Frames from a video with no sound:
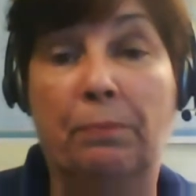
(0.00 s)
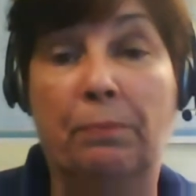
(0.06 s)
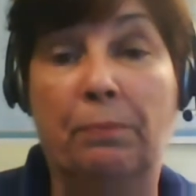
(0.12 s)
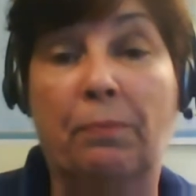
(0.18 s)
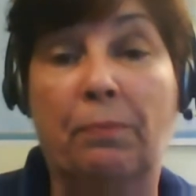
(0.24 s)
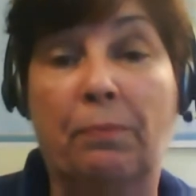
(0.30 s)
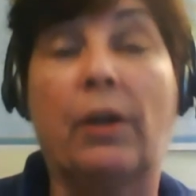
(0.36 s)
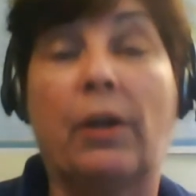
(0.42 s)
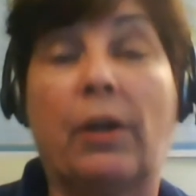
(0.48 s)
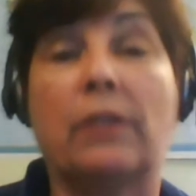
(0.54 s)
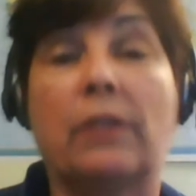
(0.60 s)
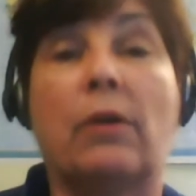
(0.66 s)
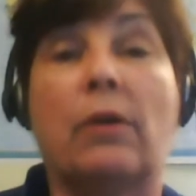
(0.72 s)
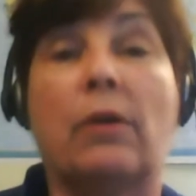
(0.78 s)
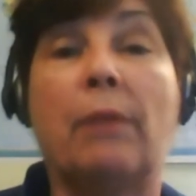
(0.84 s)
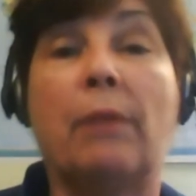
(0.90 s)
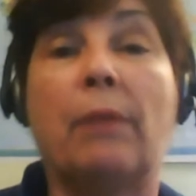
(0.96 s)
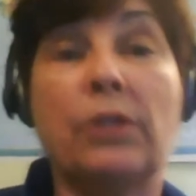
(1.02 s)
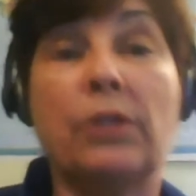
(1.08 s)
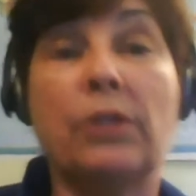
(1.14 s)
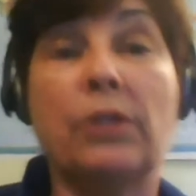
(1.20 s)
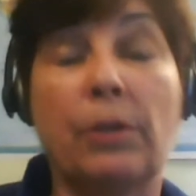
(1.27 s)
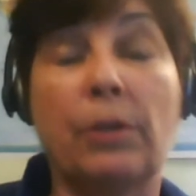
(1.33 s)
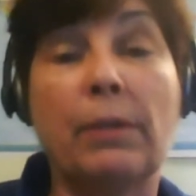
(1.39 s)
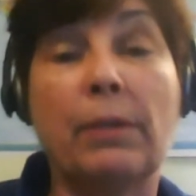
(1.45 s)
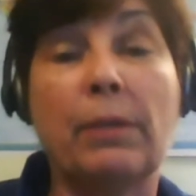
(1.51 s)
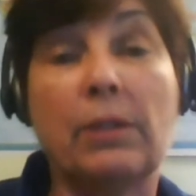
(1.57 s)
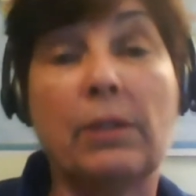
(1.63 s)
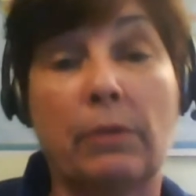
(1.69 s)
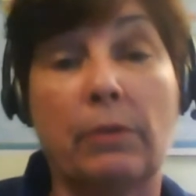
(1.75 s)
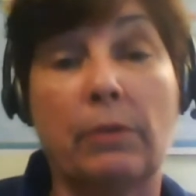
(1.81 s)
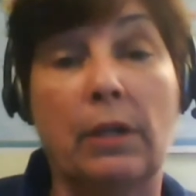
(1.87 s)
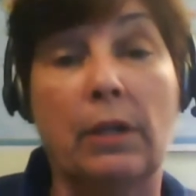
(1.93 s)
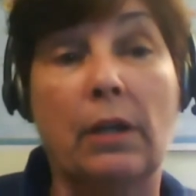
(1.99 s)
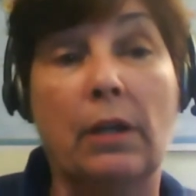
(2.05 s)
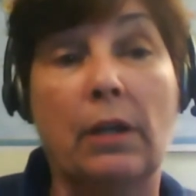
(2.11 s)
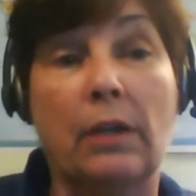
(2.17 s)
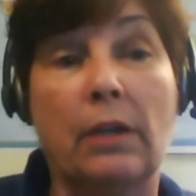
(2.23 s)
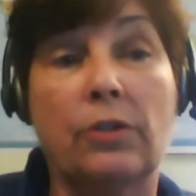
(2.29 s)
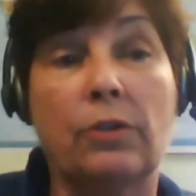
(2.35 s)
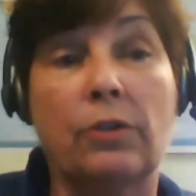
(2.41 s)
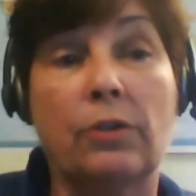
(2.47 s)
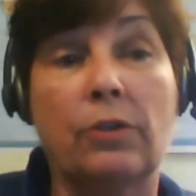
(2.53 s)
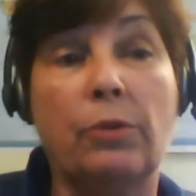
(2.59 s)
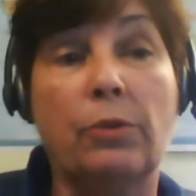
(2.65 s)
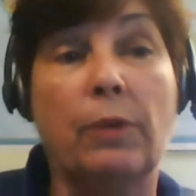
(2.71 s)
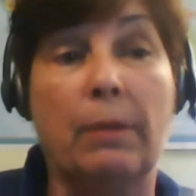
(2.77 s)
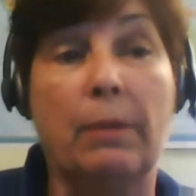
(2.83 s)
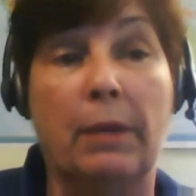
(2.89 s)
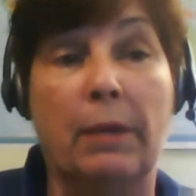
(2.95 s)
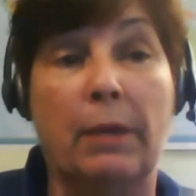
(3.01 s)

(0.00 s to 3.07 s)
Okay, so I'm going to share my screen and show you what I mean.